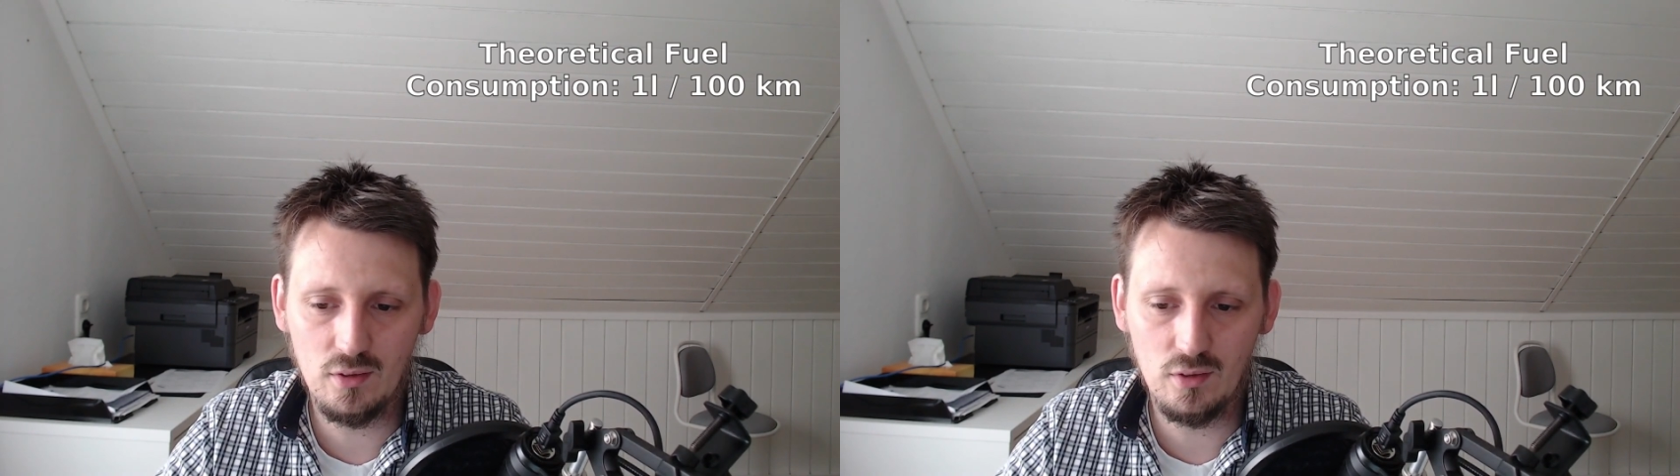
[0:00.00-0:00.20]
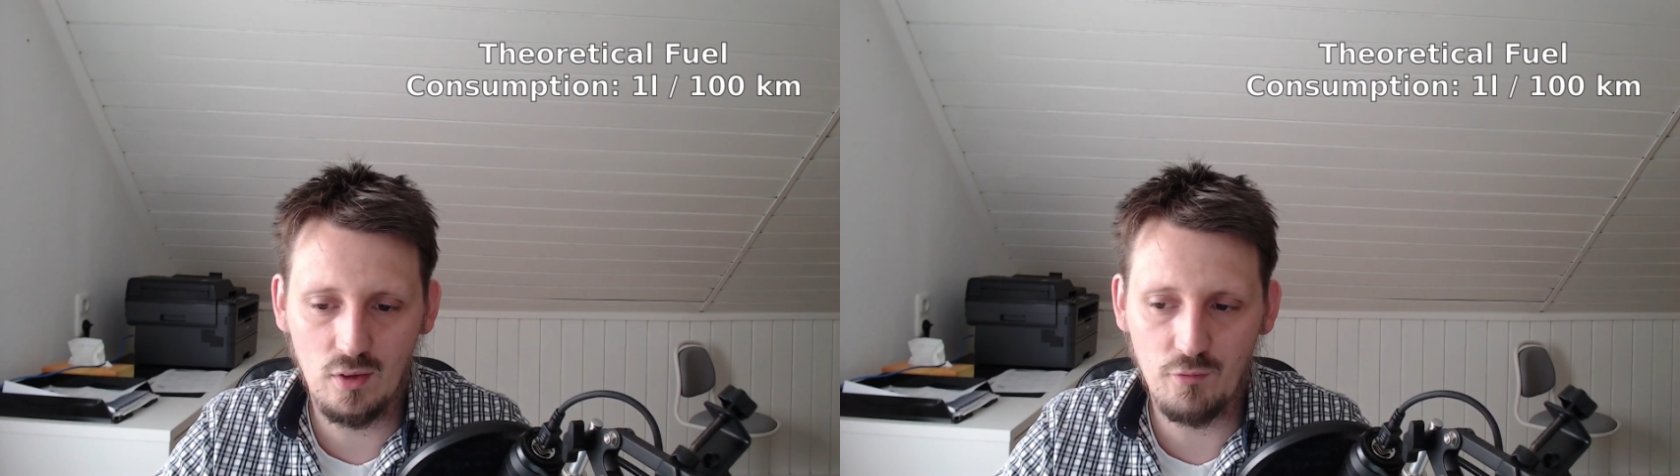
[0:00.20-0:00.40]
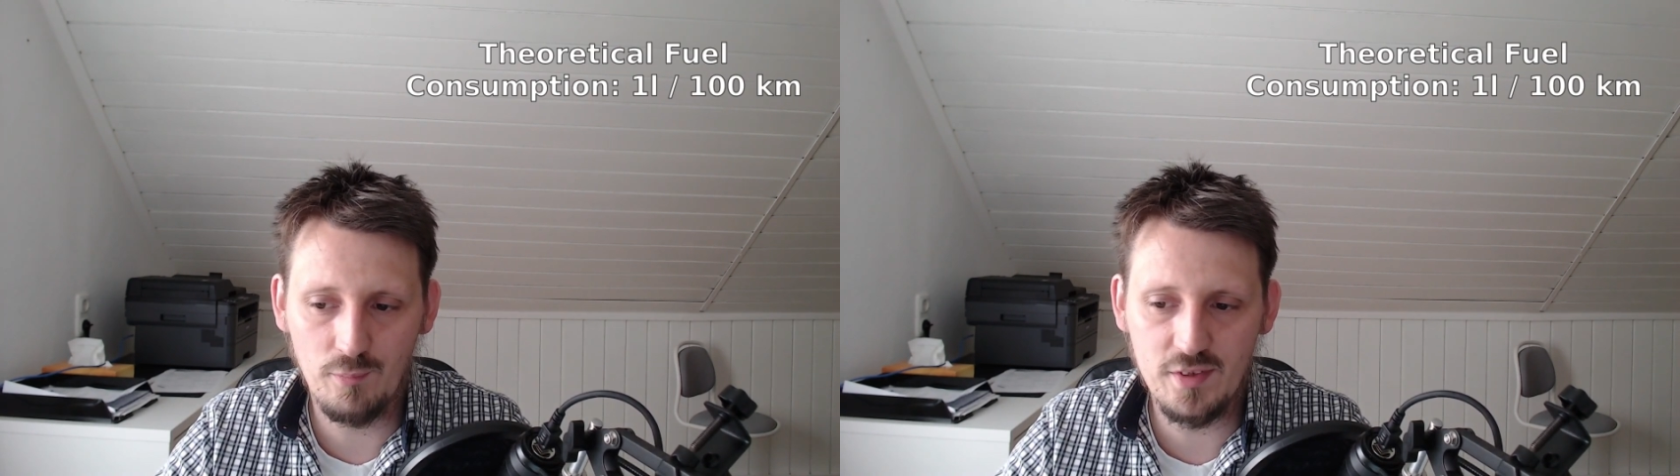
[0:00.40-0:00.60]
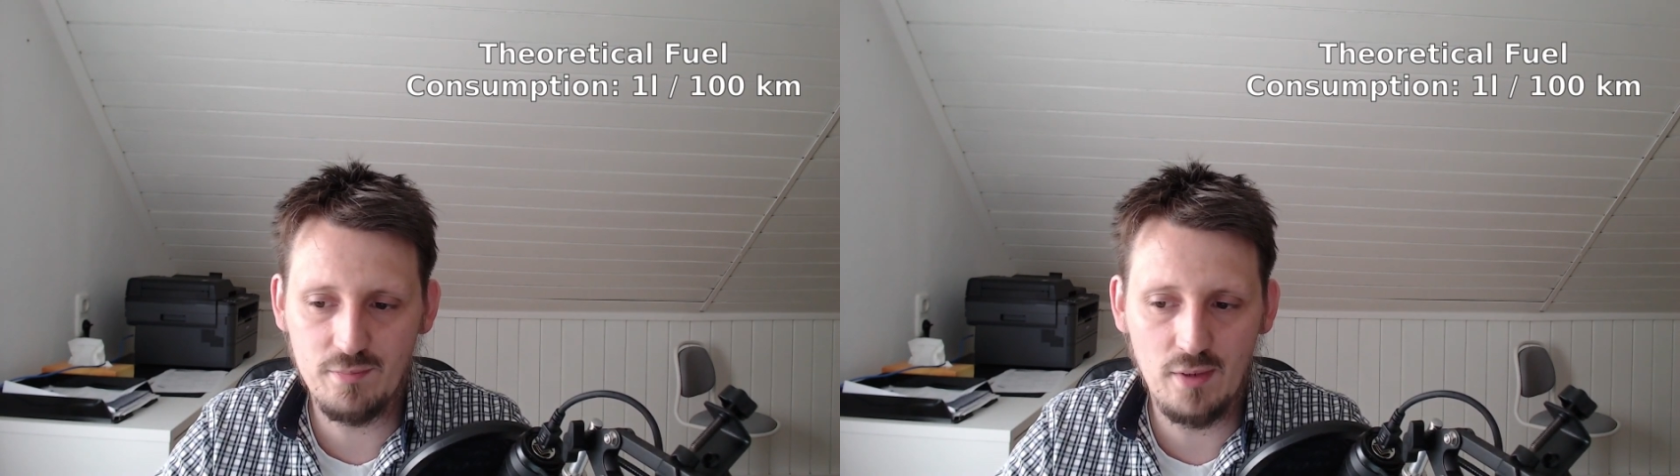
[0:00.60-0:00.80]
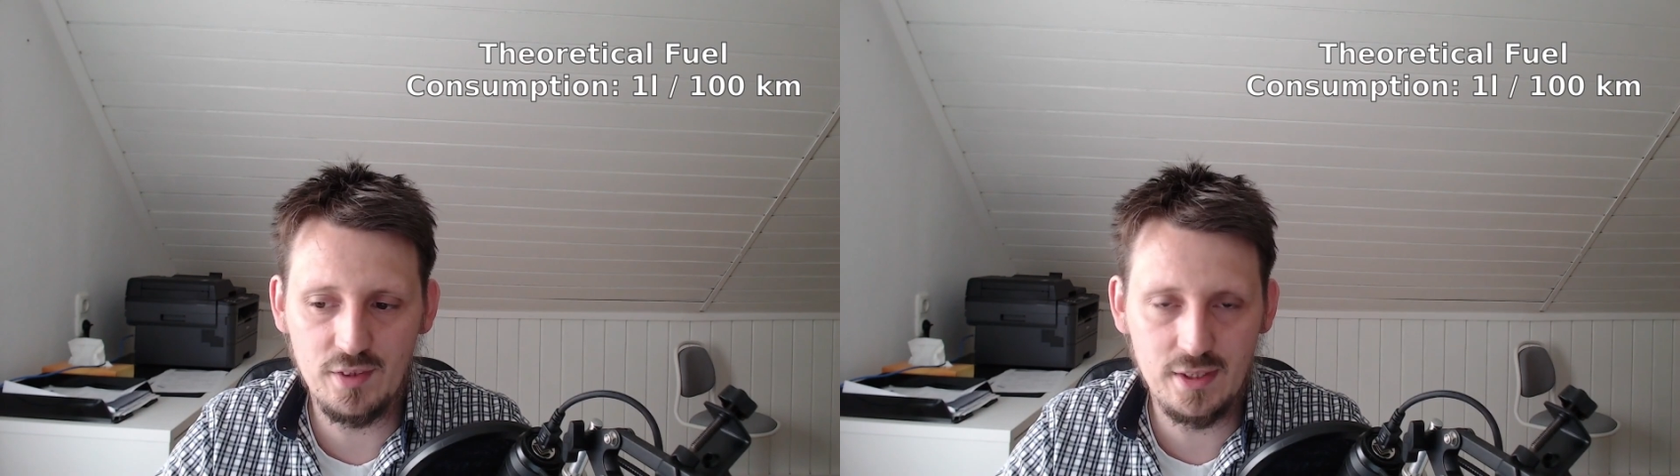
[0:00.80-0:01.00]
or from this
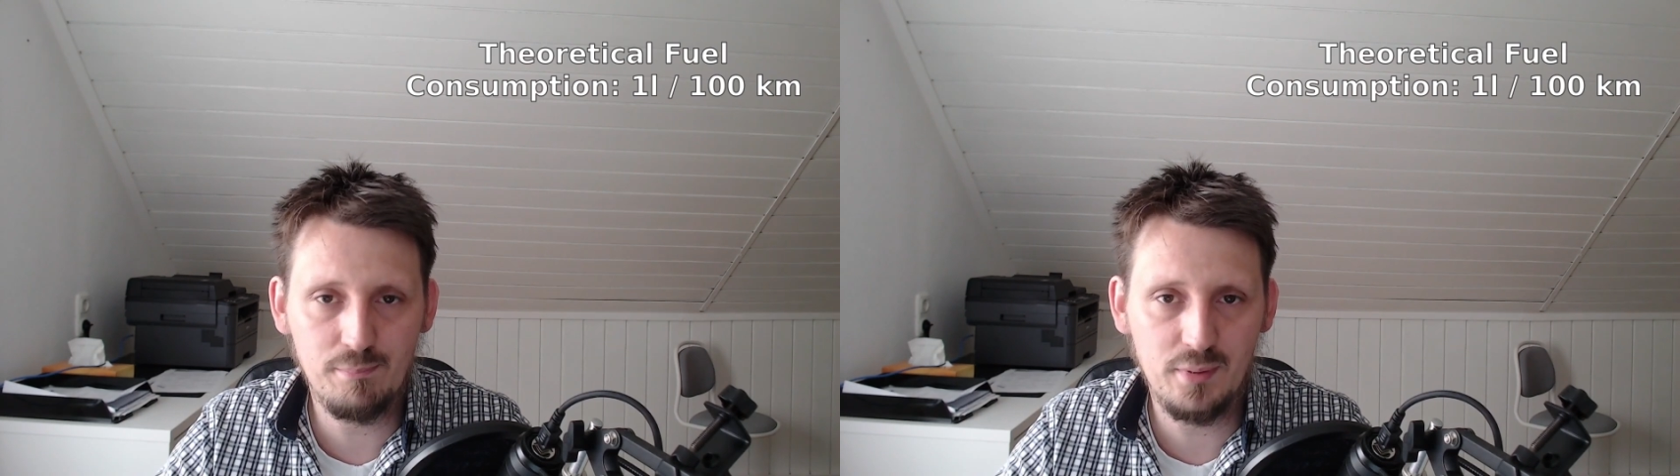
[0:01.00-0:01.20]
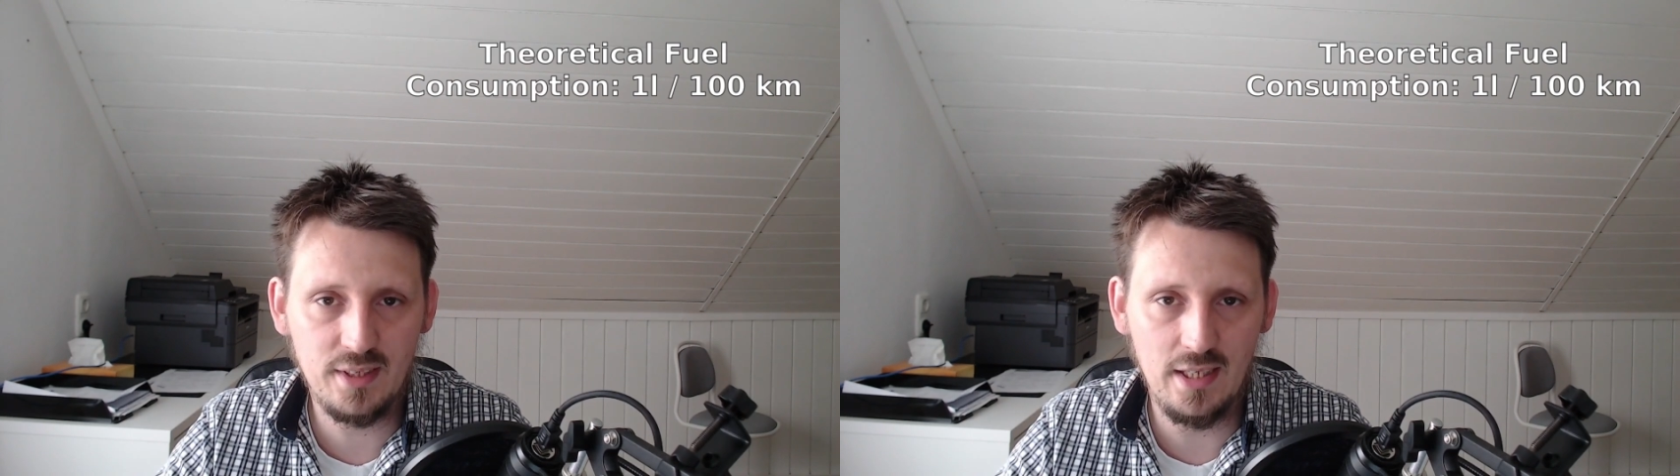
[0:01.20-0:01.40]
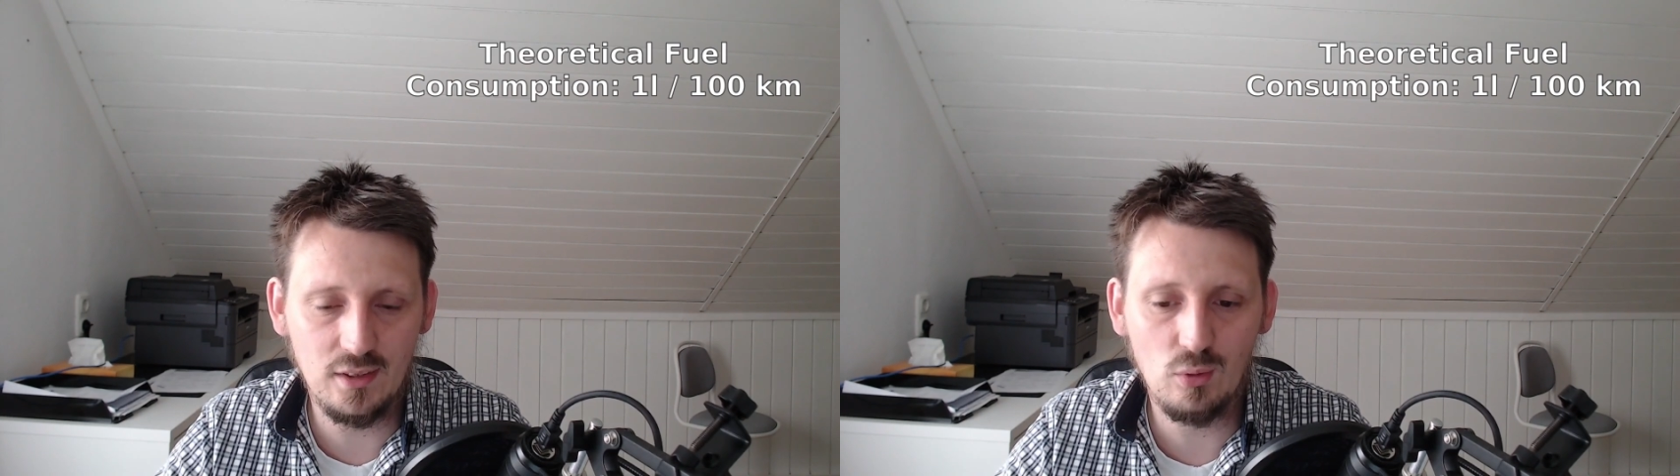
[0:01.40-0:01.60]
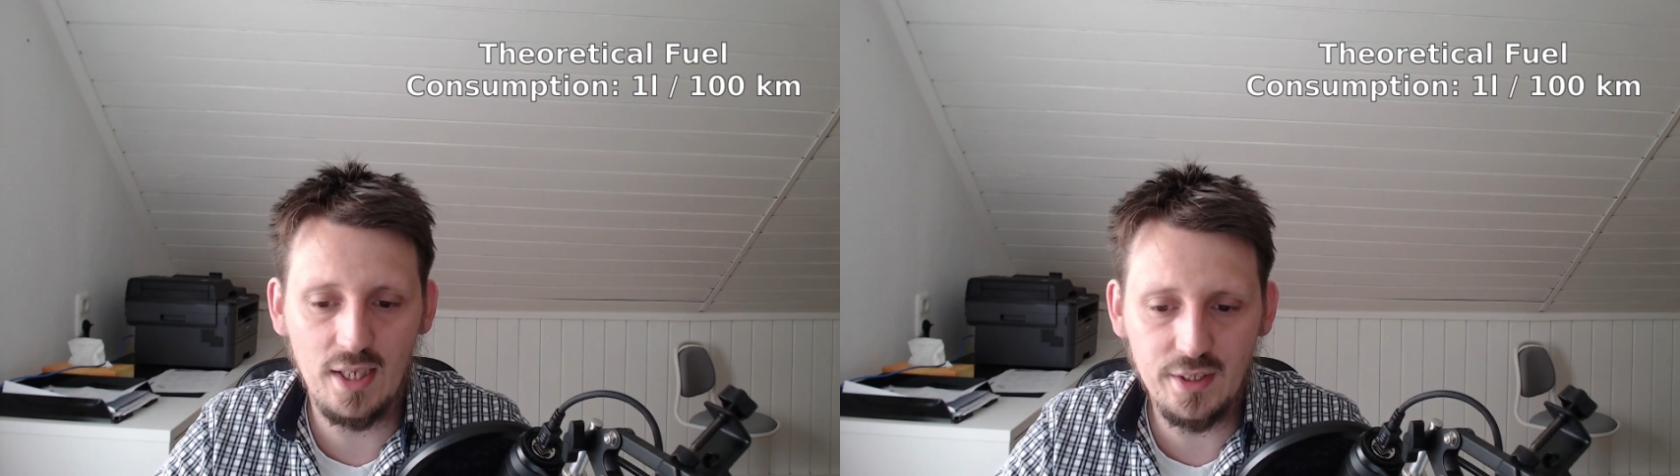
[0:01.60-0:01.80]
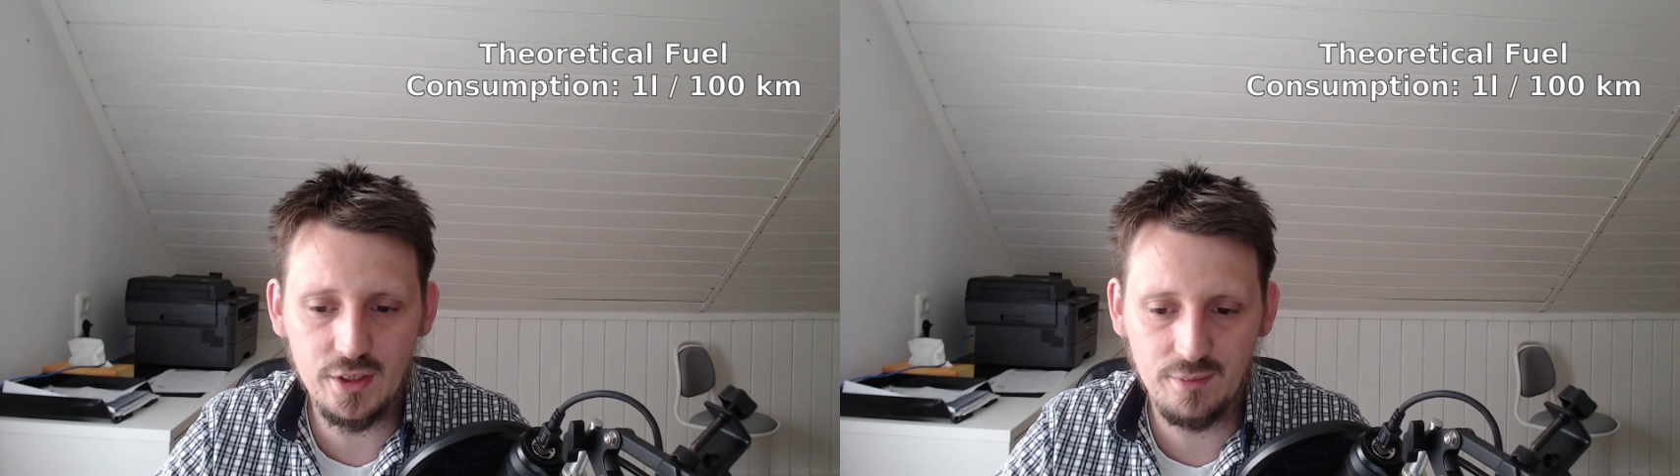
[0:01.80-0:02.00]
very simple
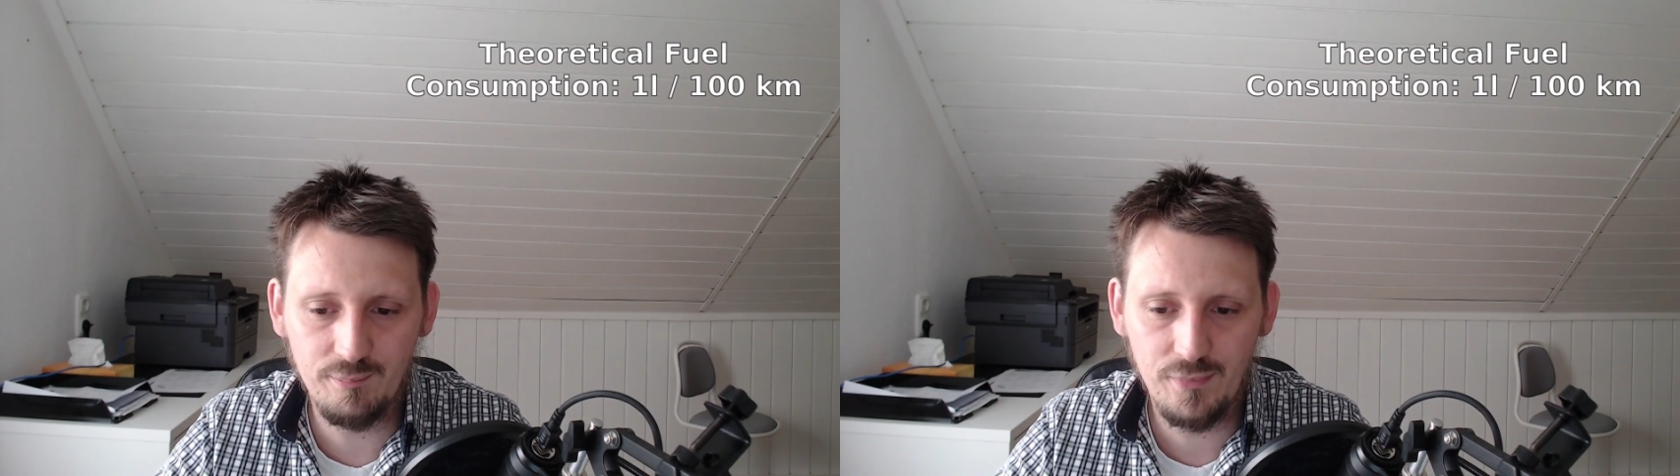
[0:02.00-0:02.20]
calculation,